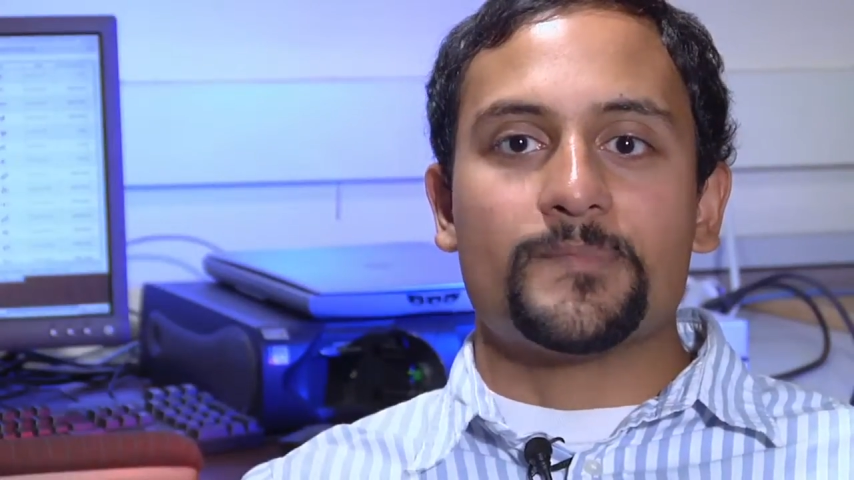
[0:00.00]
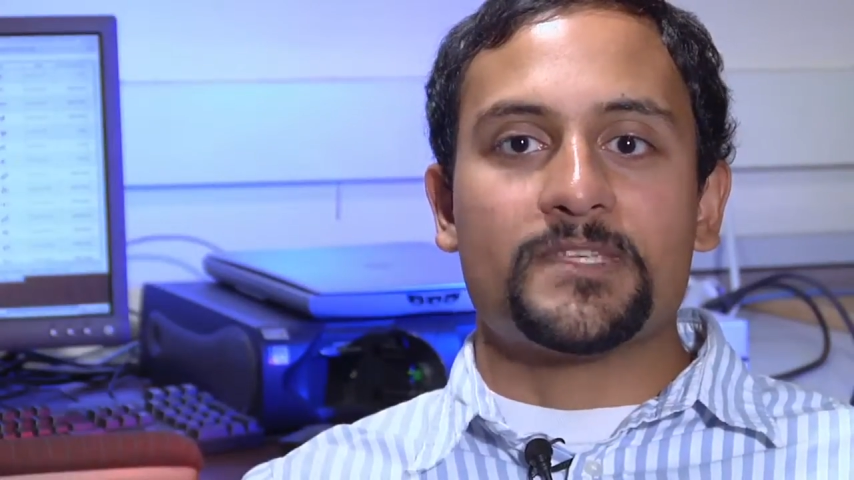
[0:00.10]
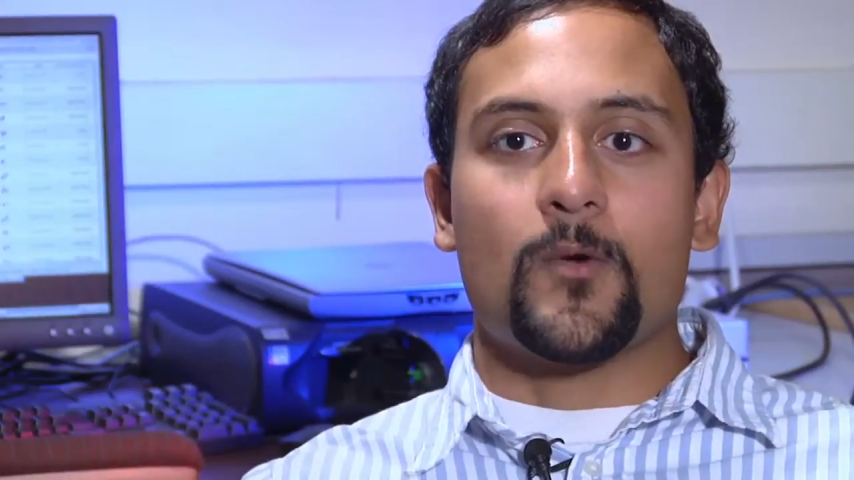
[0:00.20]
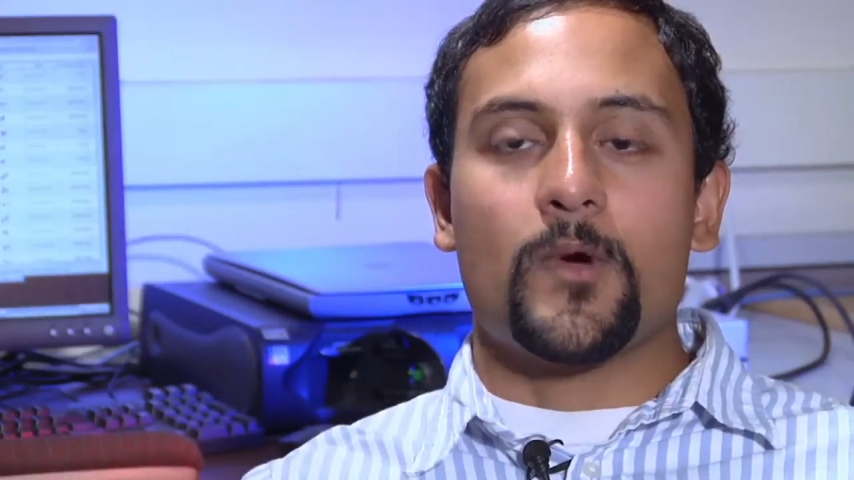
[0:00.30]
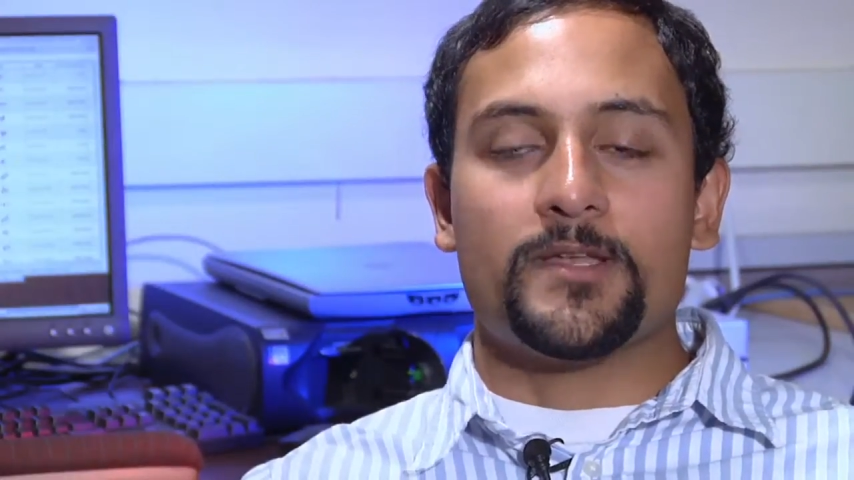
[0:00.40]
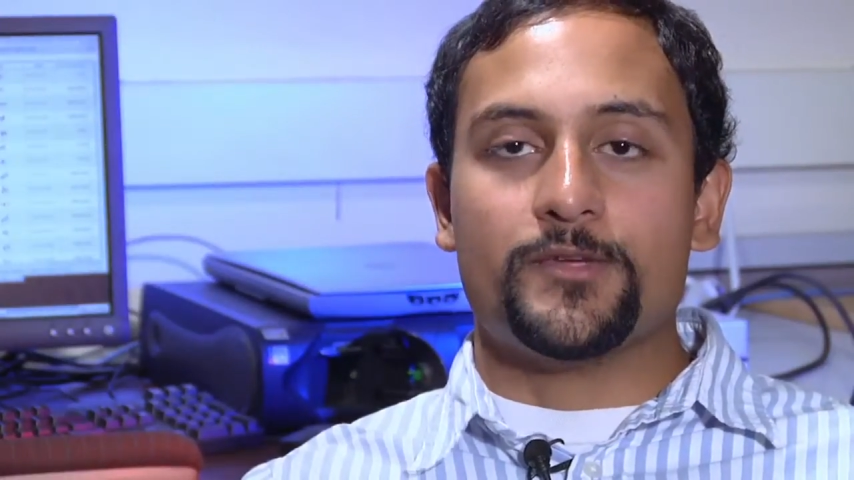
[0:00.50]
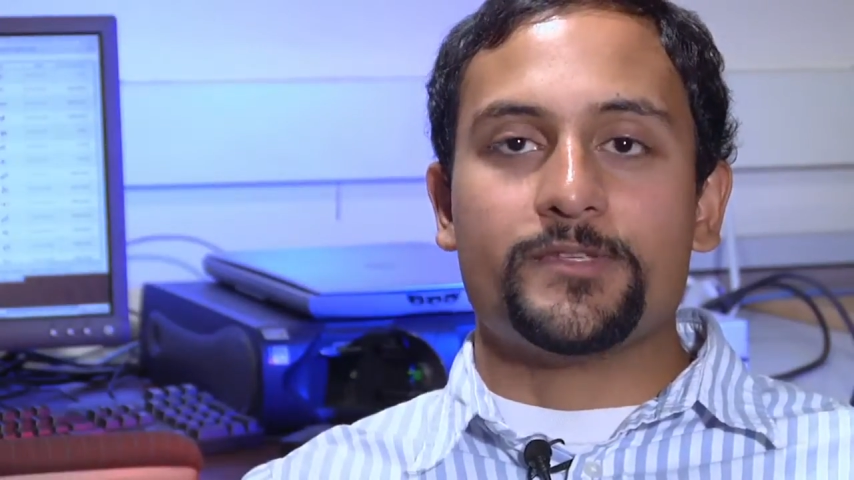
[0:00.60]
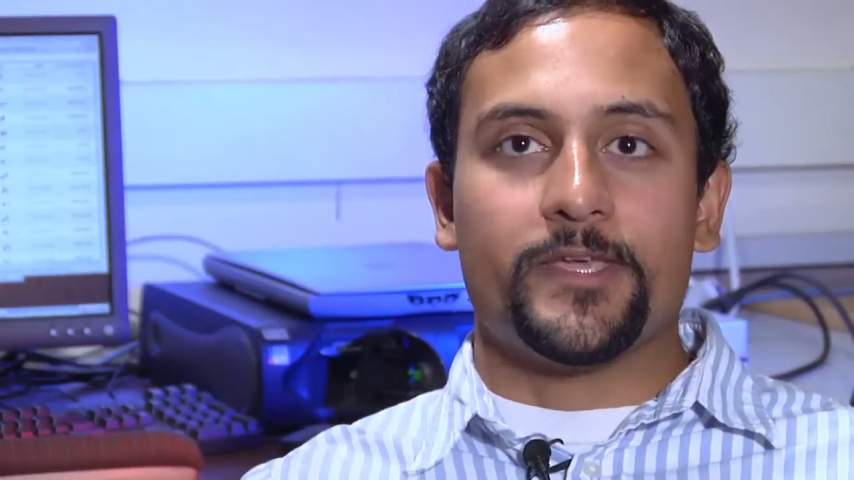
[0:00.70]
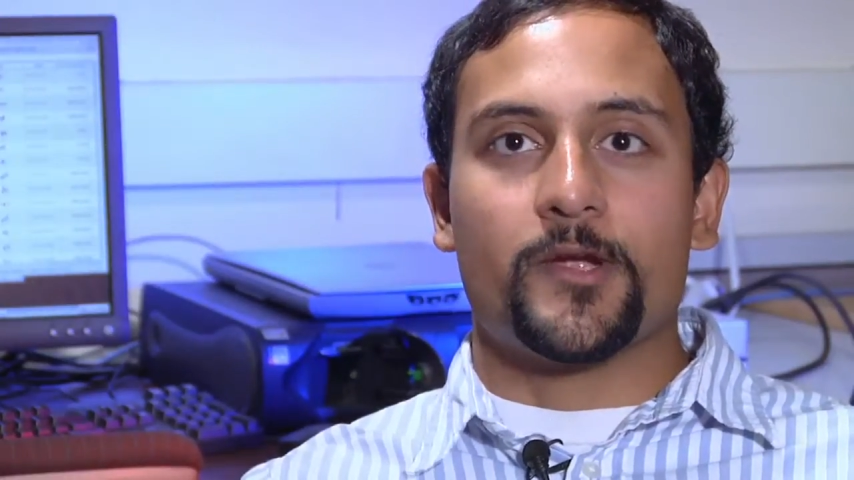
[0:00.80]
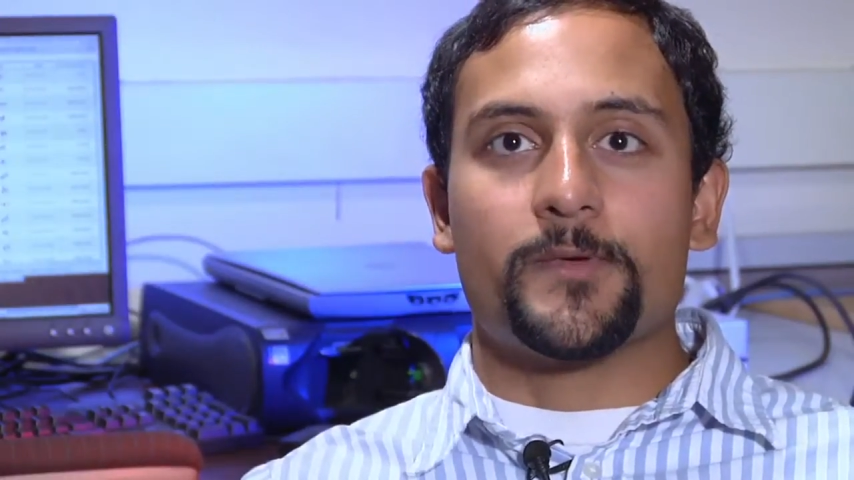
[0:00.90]
someone
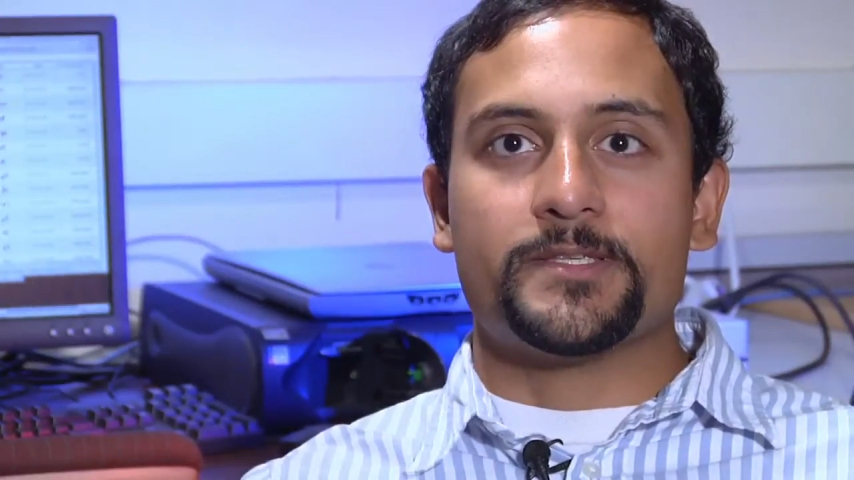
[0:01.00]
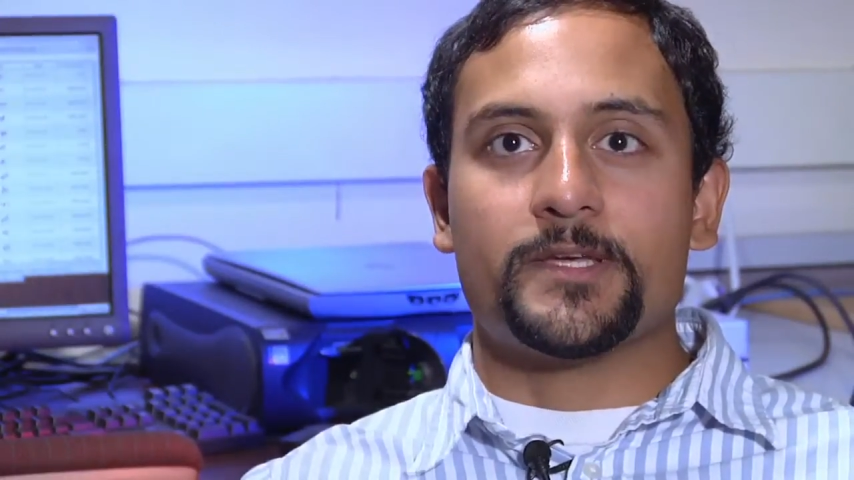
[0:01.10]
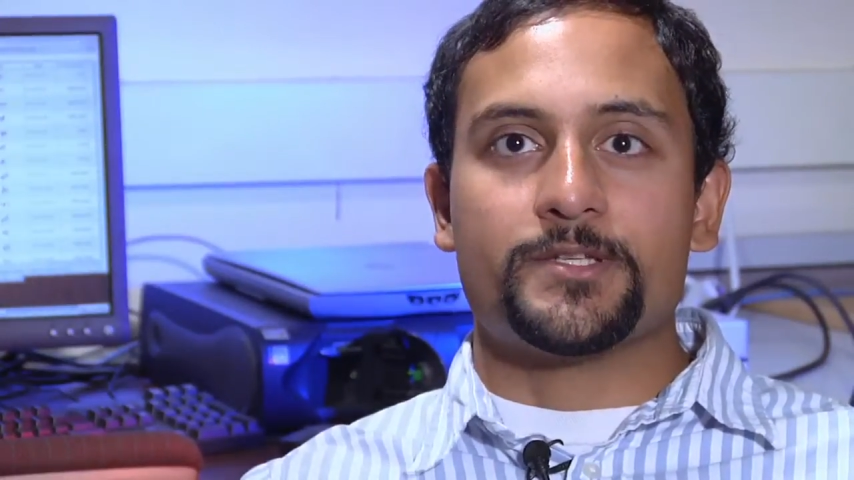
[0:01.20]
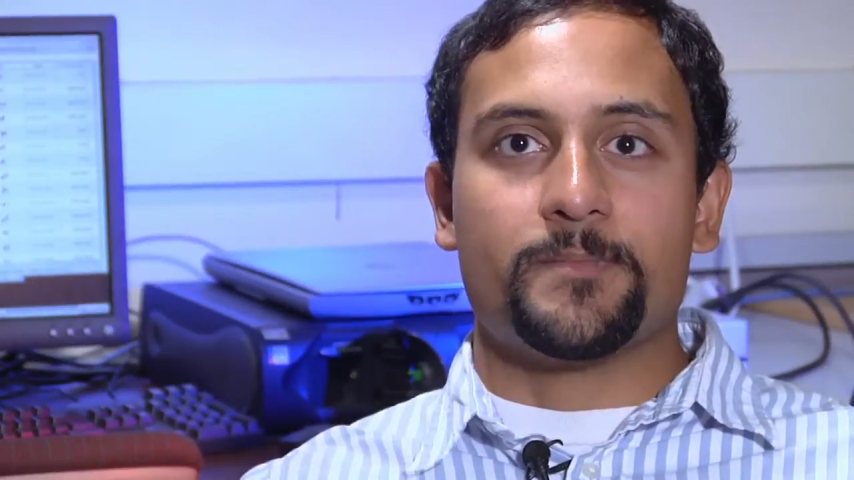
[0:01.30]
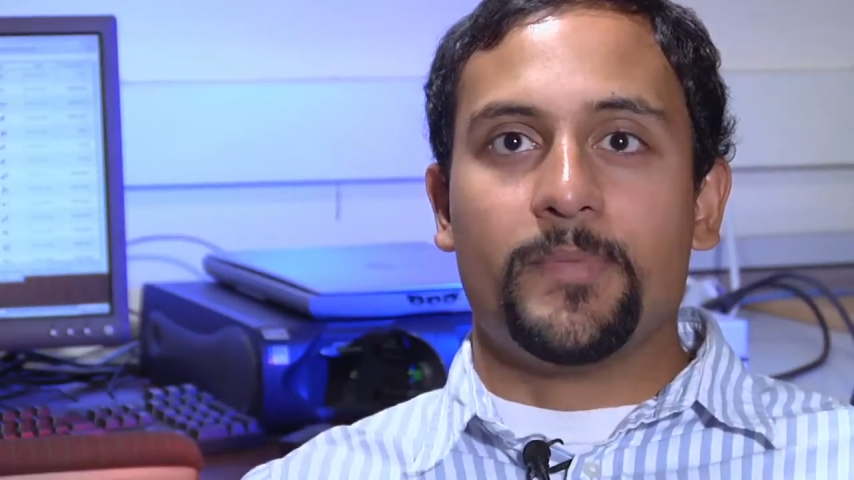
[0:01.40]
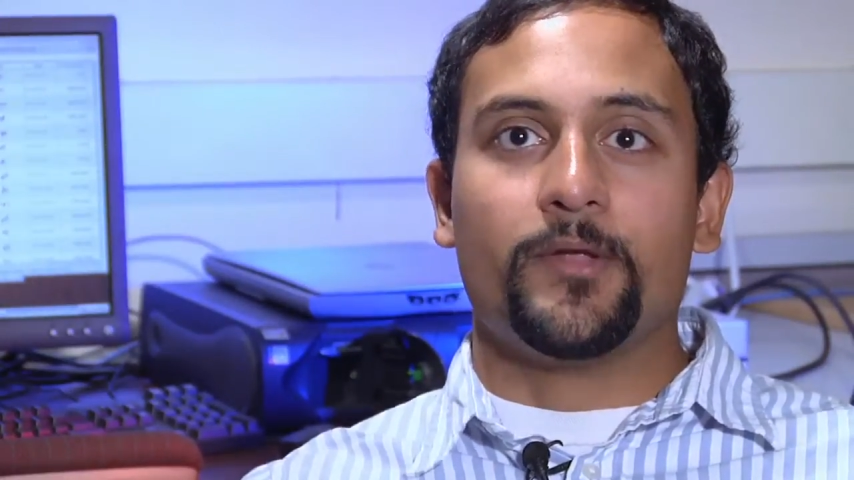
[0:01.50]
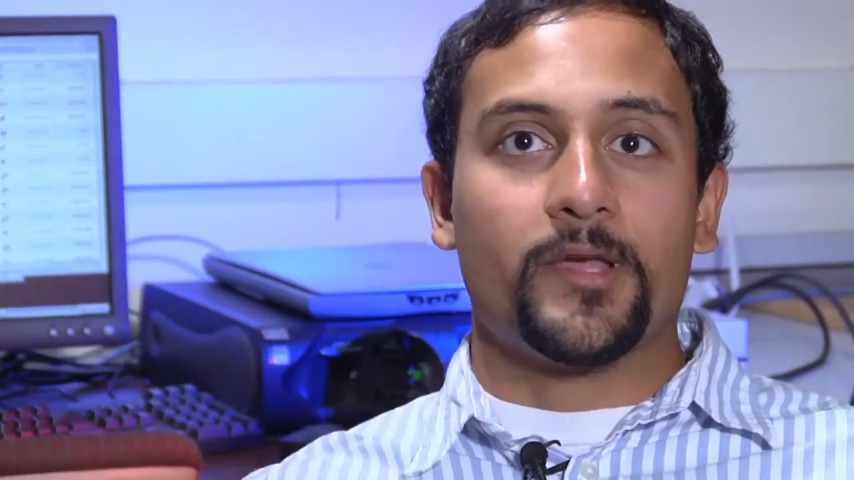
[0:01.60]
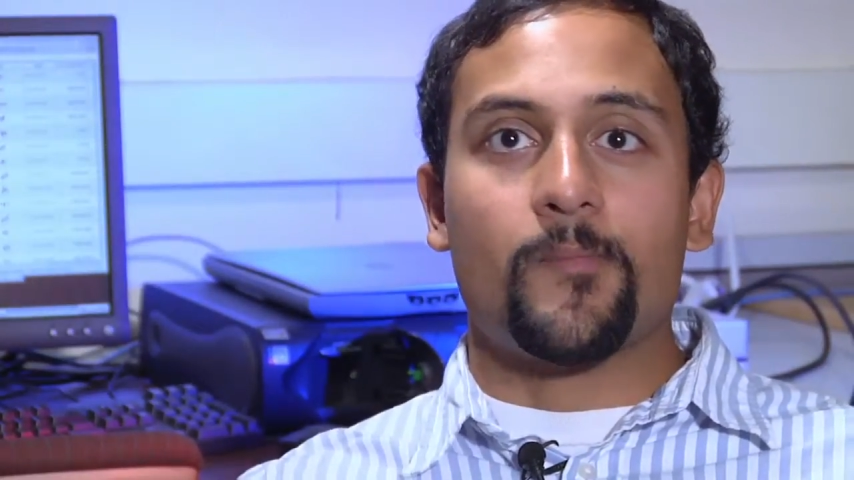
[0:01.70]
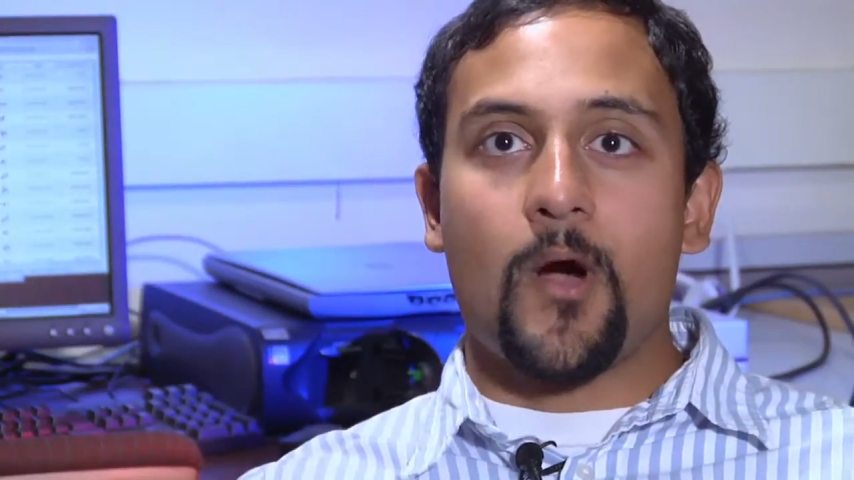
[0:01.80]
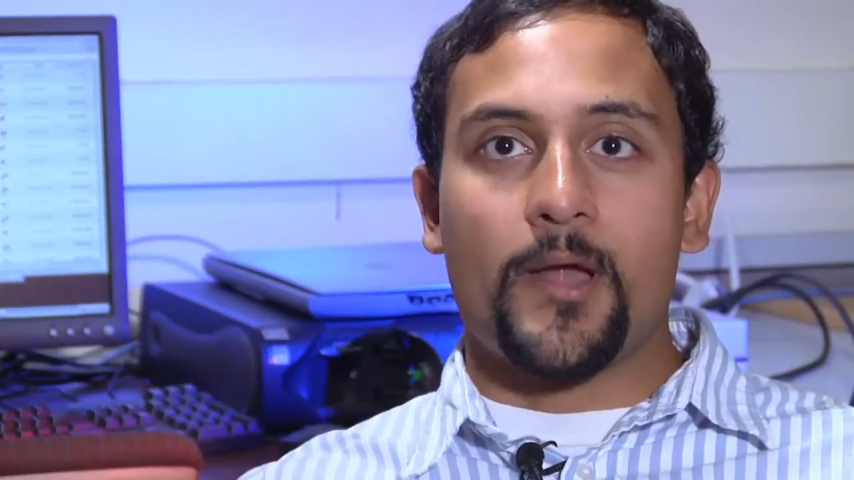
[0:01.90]
using your research and
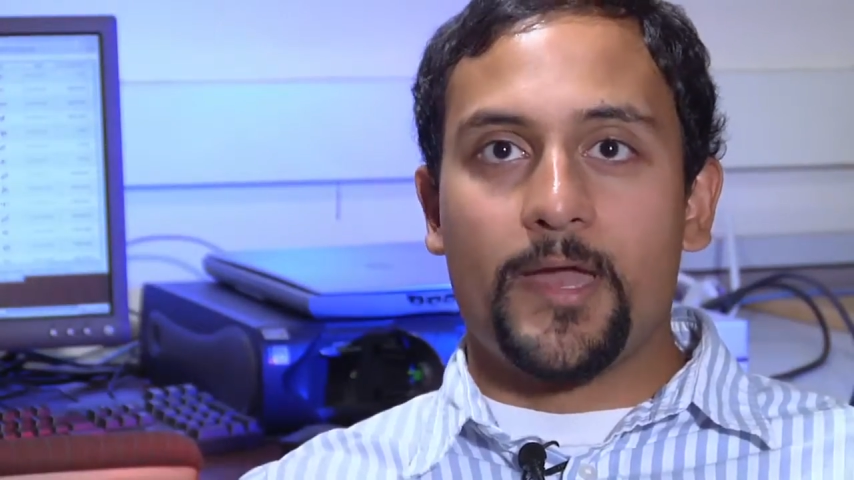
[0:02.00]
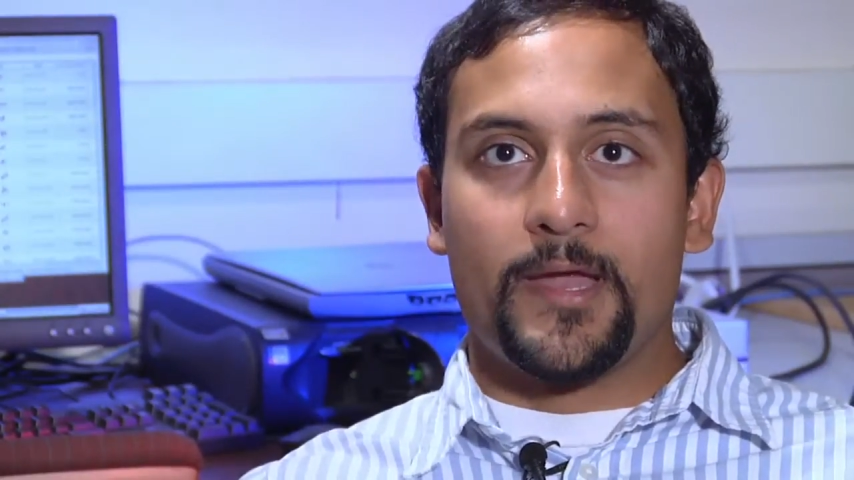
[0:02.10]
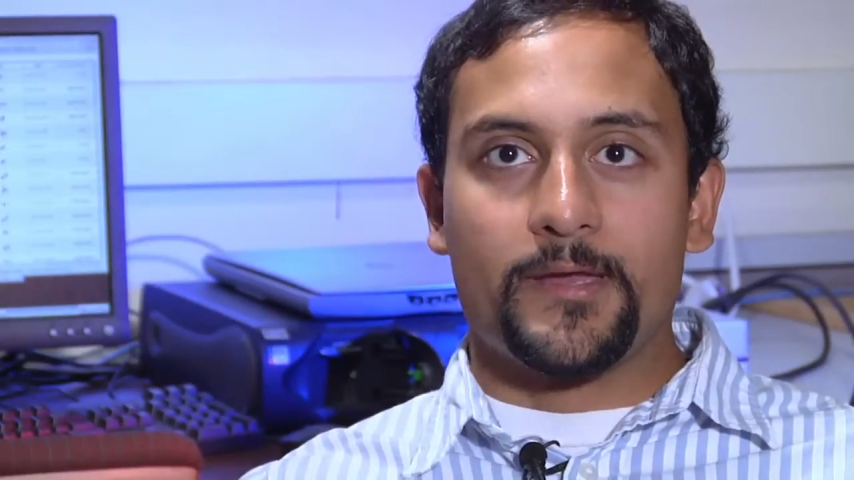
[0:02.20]
building upon it,